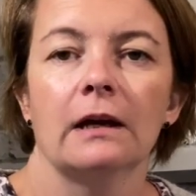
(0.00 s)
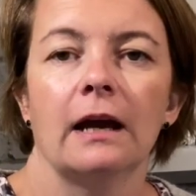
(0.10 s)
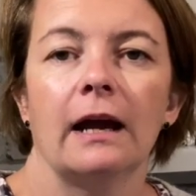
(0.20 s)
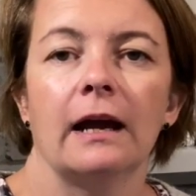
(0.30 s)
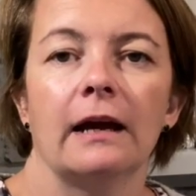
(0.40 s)

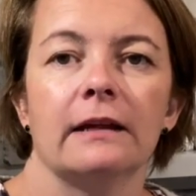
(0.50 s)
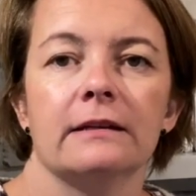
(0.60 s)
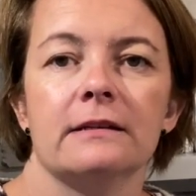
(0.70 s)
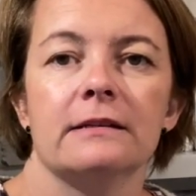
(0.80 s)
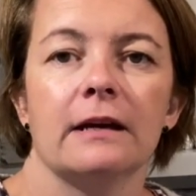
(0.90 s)

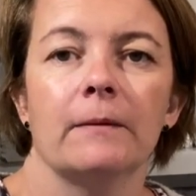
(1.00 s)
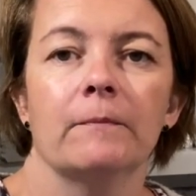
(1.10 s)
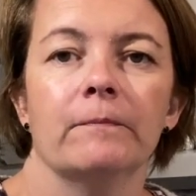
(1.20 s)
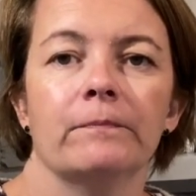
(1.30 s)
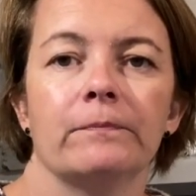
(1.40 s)

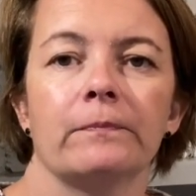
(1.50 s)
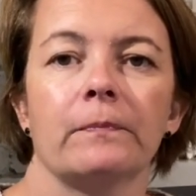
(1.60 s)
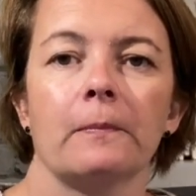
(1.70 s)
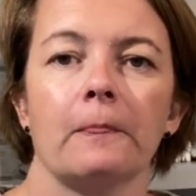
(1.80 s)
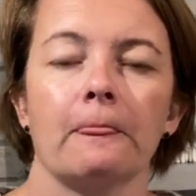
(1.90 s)
And
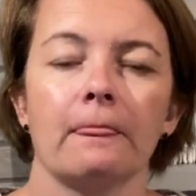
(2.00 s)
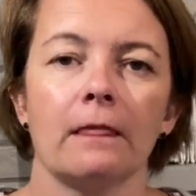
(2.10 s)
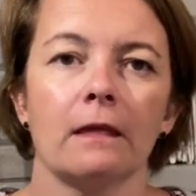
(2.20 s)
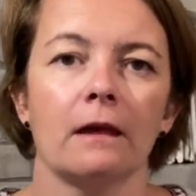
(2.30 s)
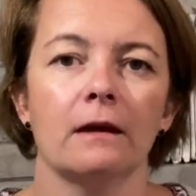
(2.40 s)

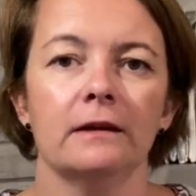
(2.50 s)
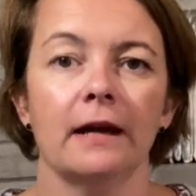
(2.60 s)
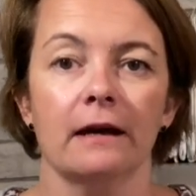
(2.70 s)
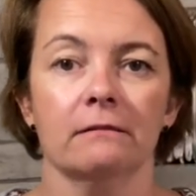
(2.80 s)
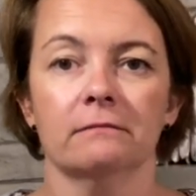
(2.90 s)

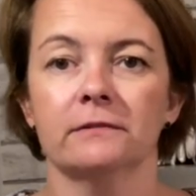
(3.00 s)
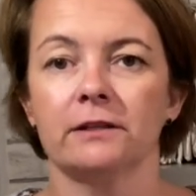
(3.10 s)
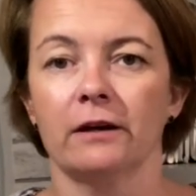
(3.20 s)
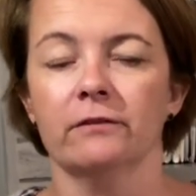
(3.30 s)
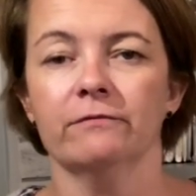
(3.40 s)
yeah,
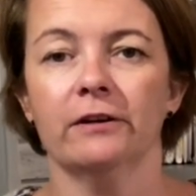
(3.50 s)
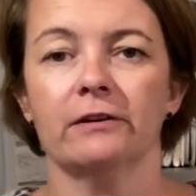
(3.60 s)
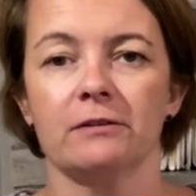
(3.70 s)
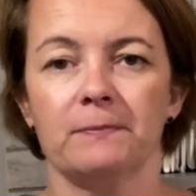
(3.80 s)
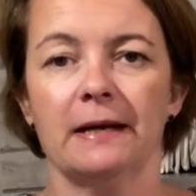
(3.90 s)
so very
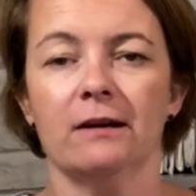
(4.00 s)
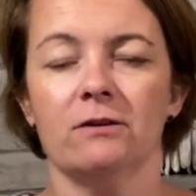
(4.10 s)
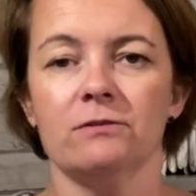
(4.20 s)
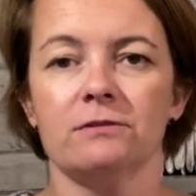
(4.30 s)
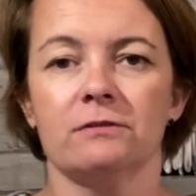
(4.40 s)
nice
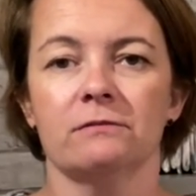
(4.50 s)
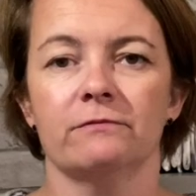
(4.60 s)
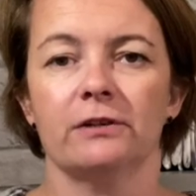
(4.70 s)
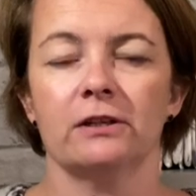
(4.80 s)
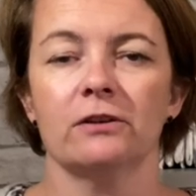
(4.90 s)
blouse.
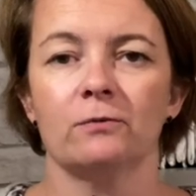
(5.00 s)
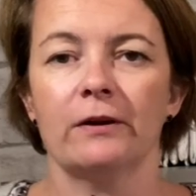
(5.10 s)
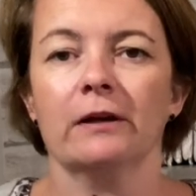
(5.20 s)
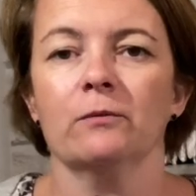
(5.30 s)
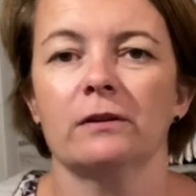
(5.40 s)
Very good,
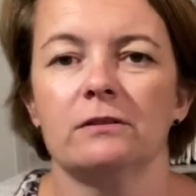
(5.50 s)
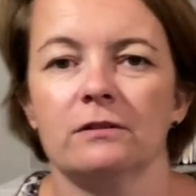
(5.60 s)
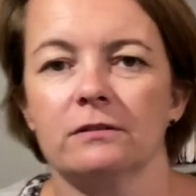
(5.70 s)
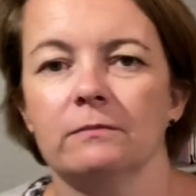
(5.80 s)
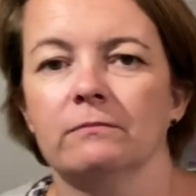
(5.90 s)
wearing it with
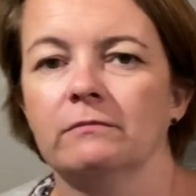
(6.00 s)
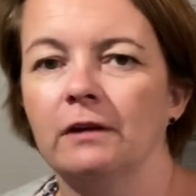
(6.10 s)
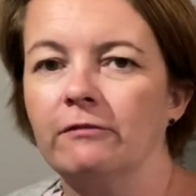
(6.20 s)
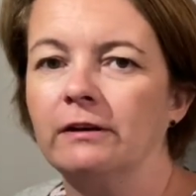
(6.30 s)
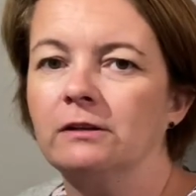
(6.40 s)
just a
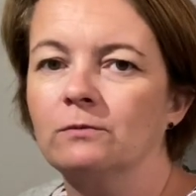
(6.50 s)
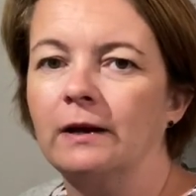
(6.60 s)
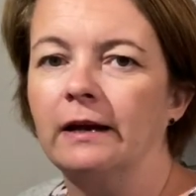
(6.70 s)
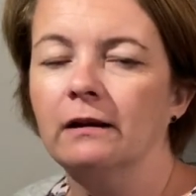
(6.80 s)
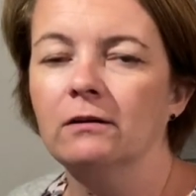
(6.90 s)

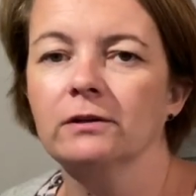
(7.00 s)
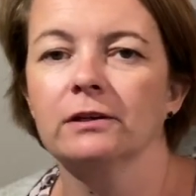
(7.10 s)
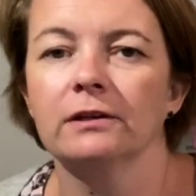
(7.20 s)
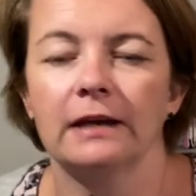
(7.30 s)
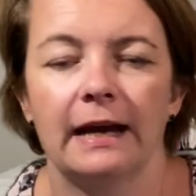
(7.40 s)
ready-to-wear
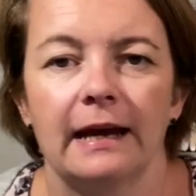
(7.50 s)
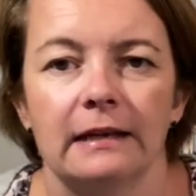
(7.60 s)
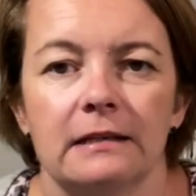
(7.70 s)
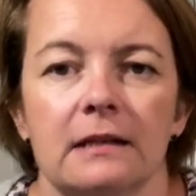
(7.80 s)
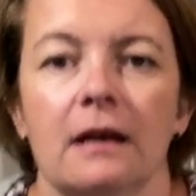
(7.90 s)
cardigan
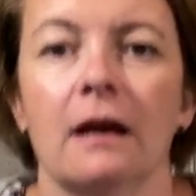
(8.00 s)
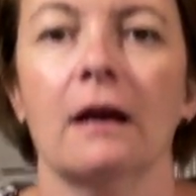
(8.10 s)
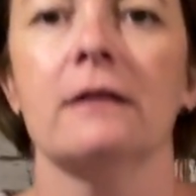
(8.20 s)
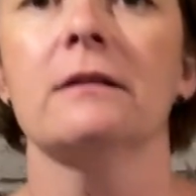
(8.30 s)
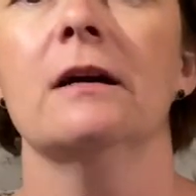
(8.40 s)
and
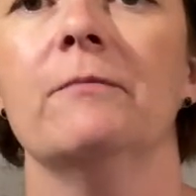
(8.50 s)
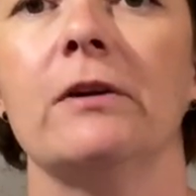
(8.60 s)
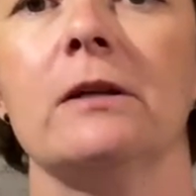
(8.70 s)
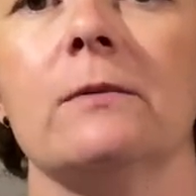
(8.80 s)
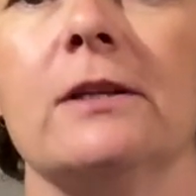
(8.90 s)
some ready-to-wear